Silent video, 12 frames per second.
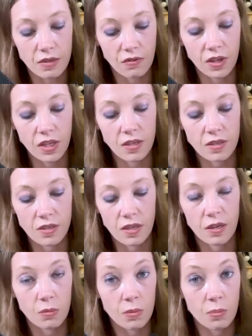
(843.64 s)
V's, then
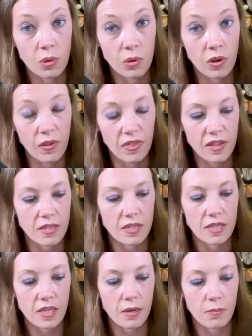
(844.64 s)
it would pull on this
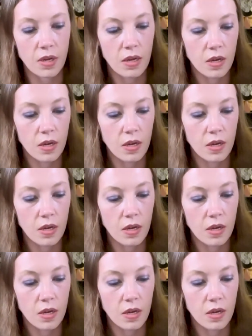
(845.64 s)
seam.